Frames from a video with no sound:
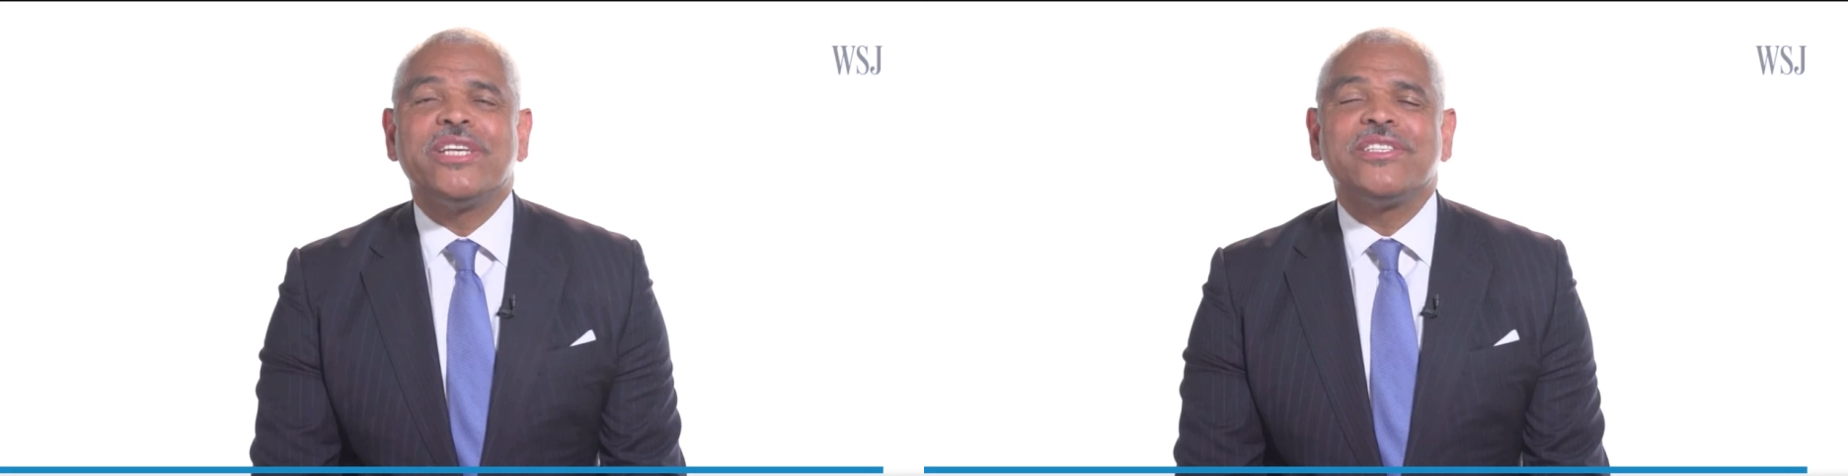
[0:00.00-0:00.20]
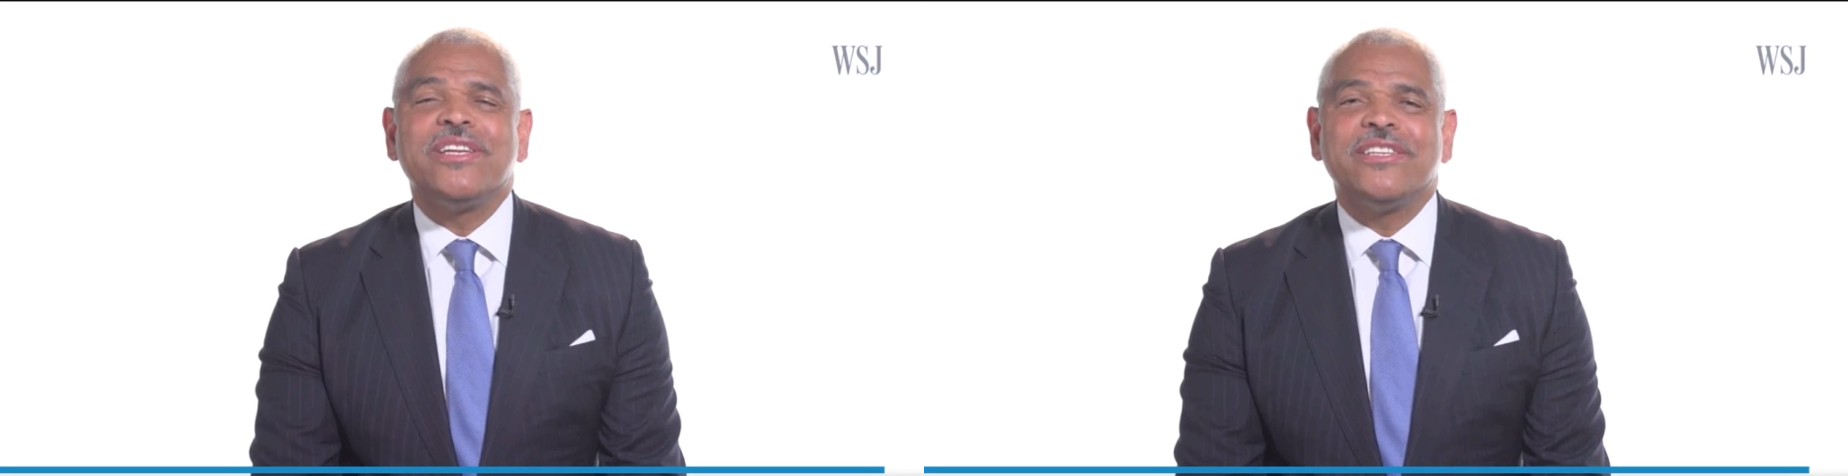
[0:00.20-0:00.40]

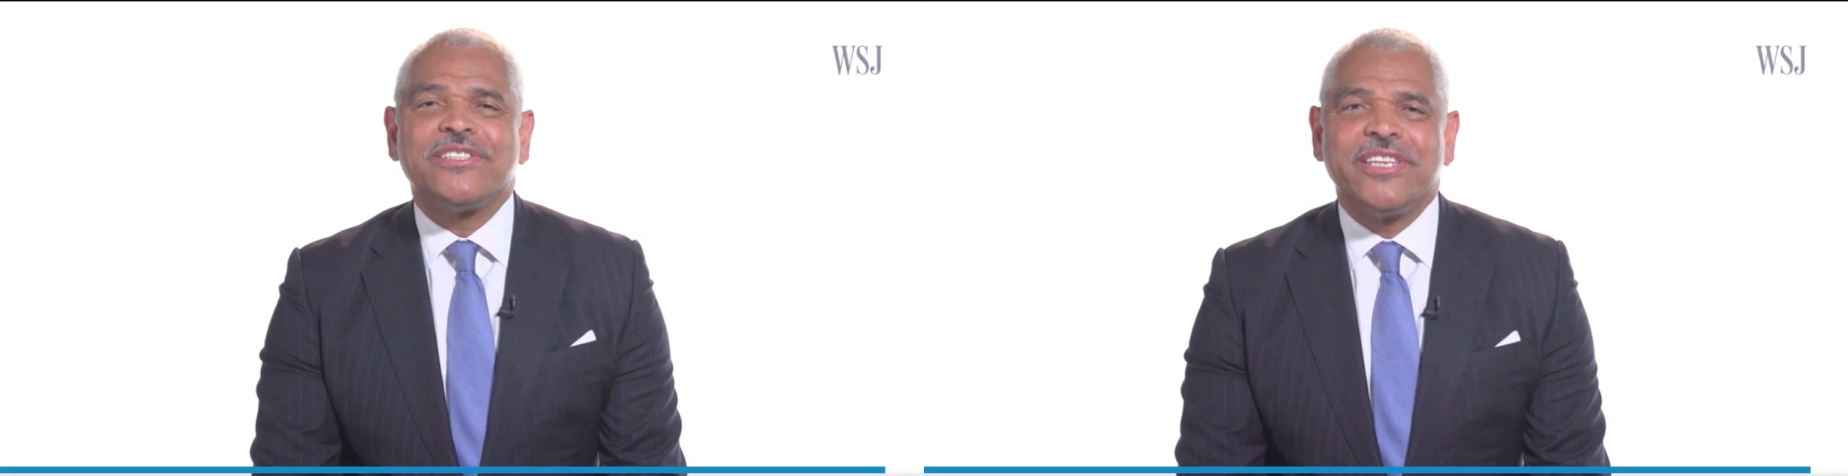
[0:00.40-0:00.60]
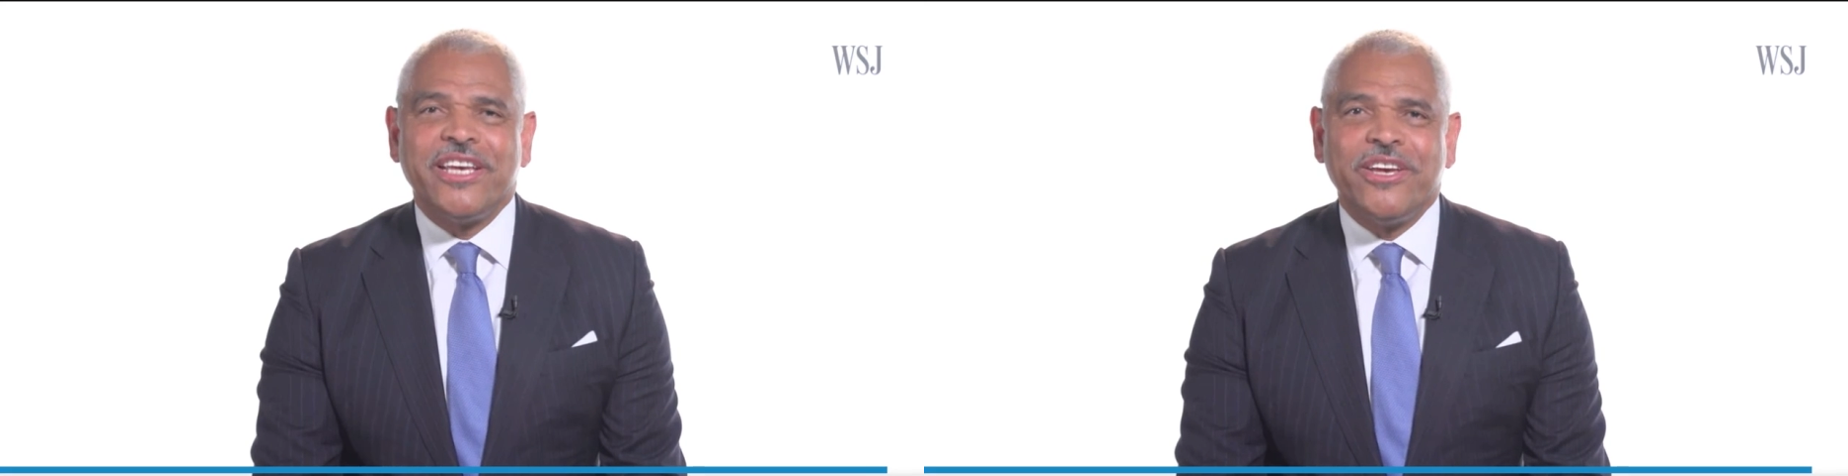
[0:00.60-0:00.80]
President
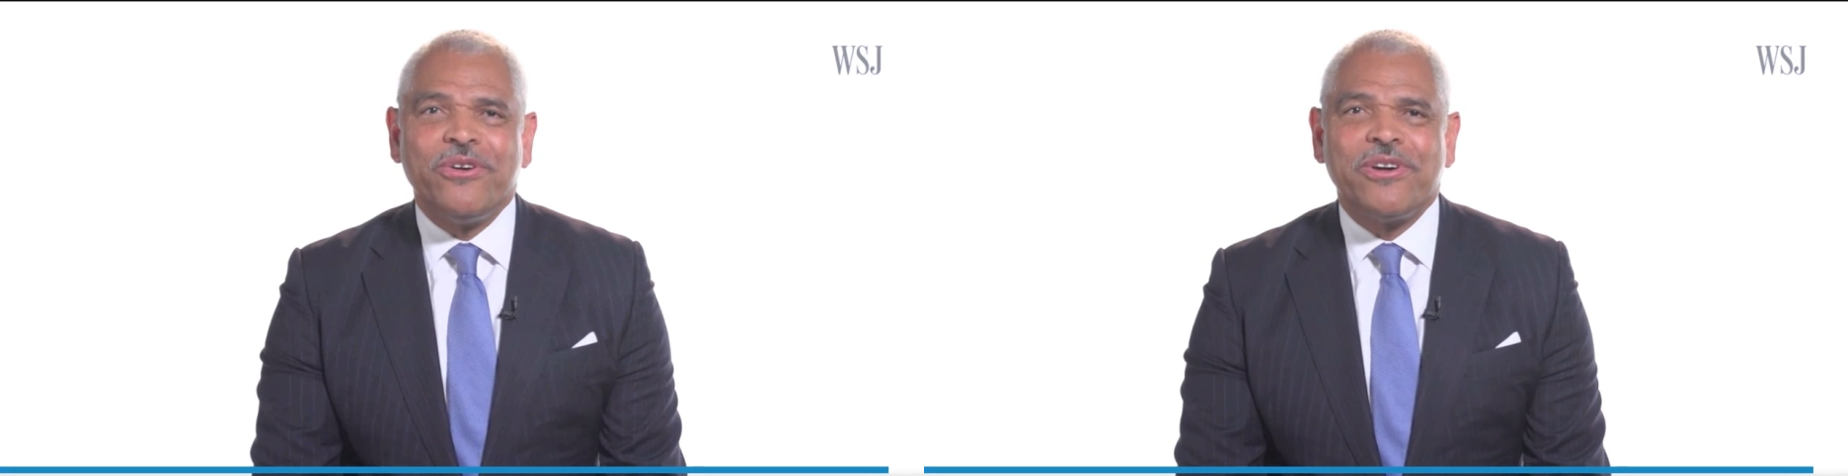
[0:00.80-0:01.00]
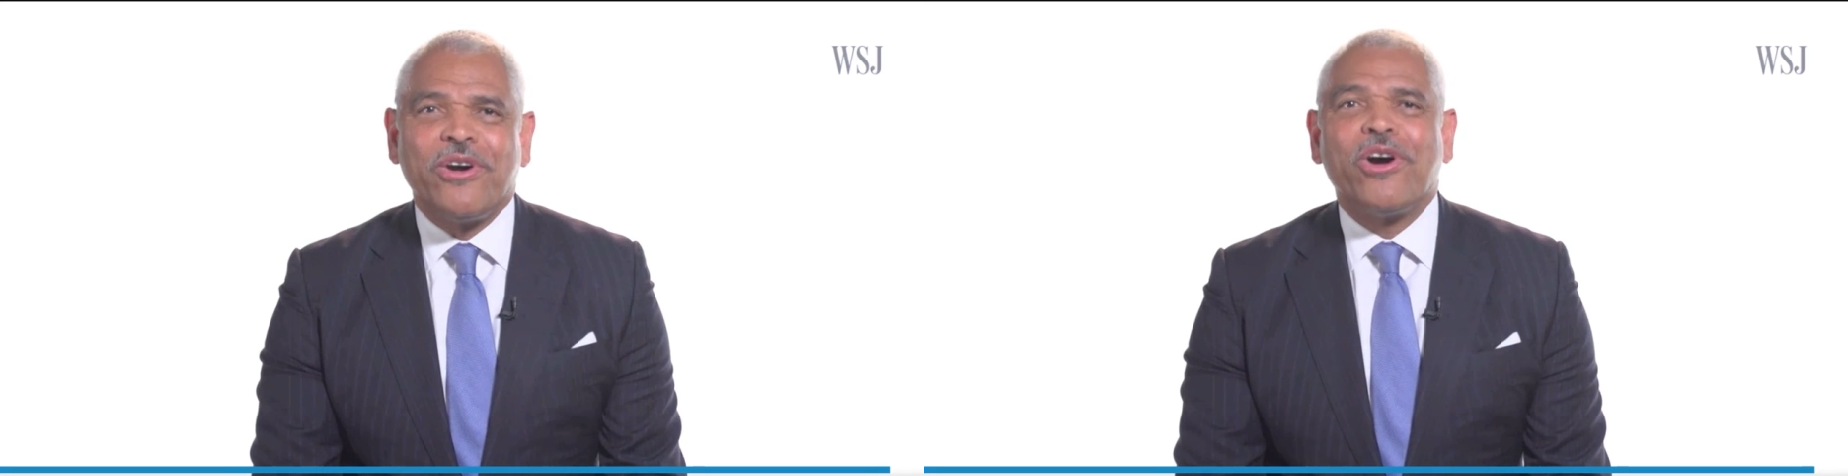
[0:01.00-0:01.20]
and CEO,